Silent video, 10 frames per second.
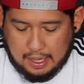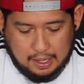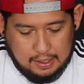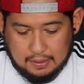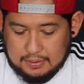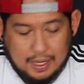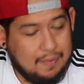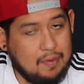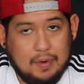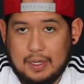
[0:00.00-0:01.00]
I looked
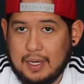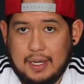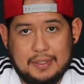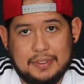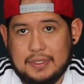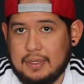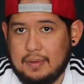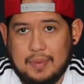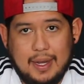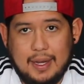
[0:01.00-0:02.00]
everywhere, guys,
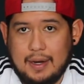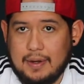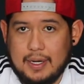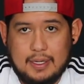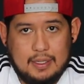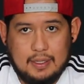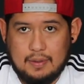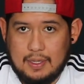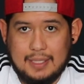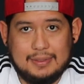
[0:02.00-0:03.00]
in my area,
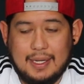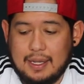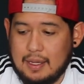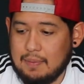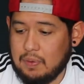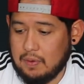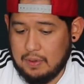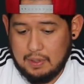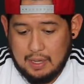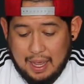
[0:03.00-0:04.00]
unless I
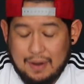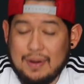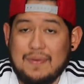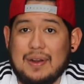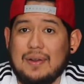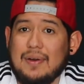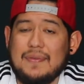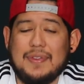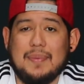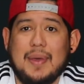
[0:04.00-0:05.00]
imported. I don't even
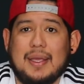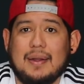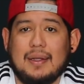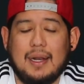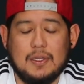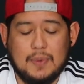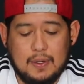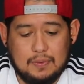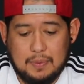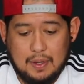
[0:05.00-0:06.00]
know if they make it in a glass
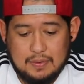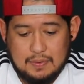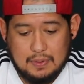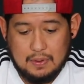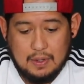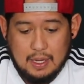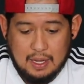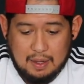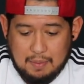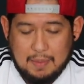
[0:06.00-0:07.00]
bottle, to be honest with you.
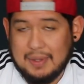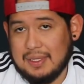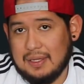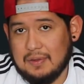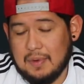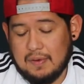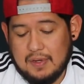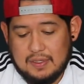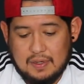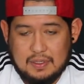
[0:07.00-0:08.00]
Maybe I didn't do my
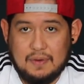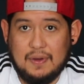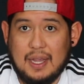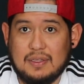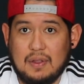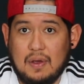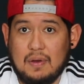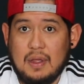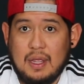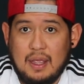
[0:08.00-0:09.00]
research. If you guys
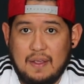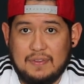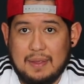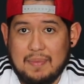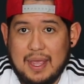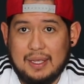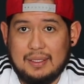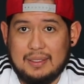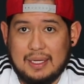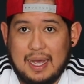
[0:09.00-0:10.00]
know if they
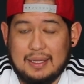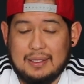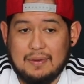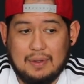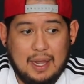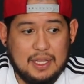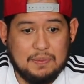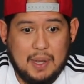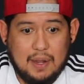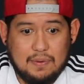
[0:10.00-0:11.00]
make Tecate on glass
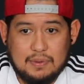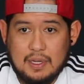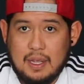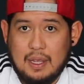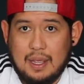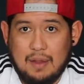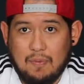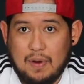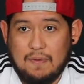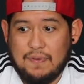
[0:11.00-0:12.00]
bottle and
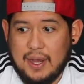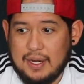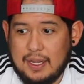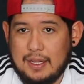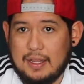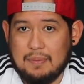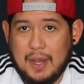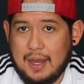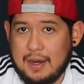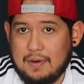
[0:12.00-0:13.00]
where to find it in
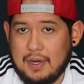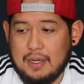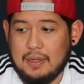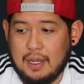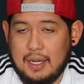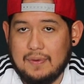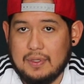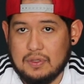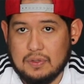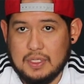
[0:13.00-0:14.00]
my area, I live
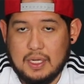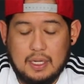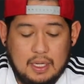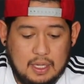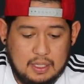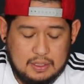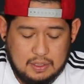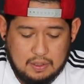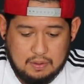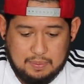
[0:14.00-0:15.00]
in Georgia,
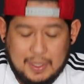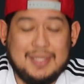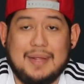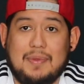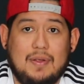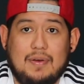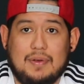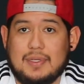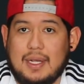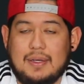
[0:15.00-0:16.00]
so please let me know,
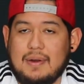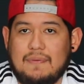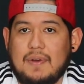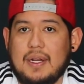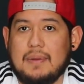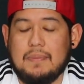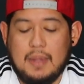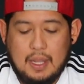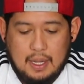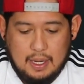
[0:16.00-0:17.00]
because I couldn't find them.
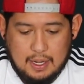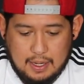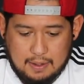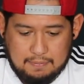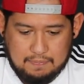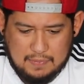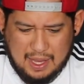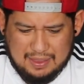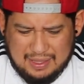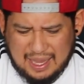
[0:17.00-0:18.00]

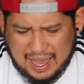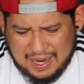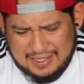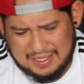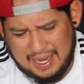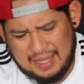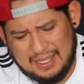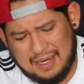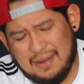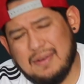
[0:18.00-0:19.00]
I think I had a Tecate
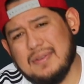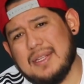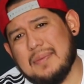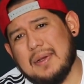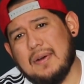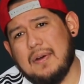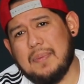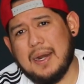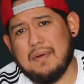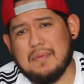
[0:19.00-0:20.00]
a long time ago,
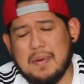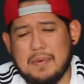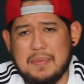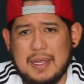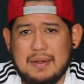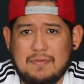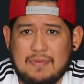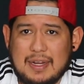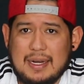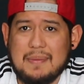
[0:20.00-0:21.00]
but I remember being
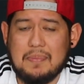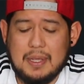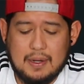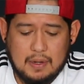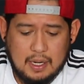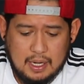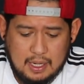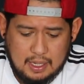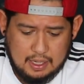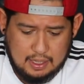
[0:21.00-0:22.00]
really bitter.
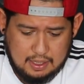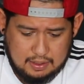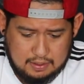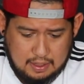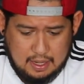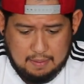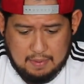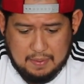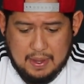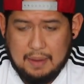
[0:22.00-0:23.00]

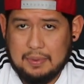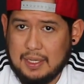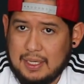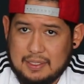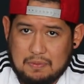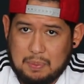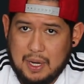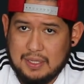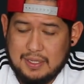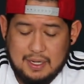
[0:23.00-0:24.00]
Maybe I'm gonna get
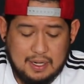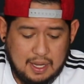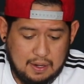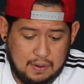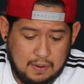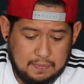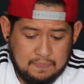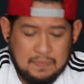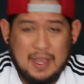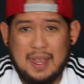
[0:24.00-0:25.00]
surprised here, I don't know.
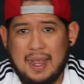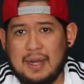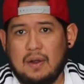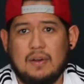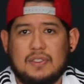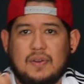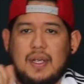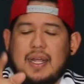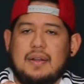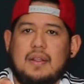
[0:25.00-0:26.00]
And also,
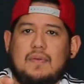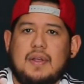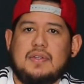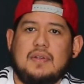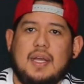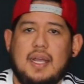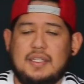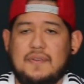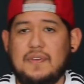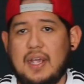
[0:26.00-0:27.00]
I got another question,
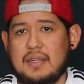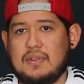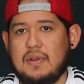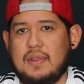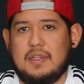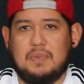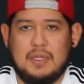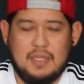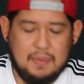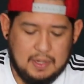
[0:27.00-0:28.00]
guys. If you guys know this,
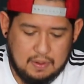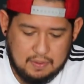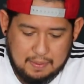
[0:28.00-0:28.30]
please let me know.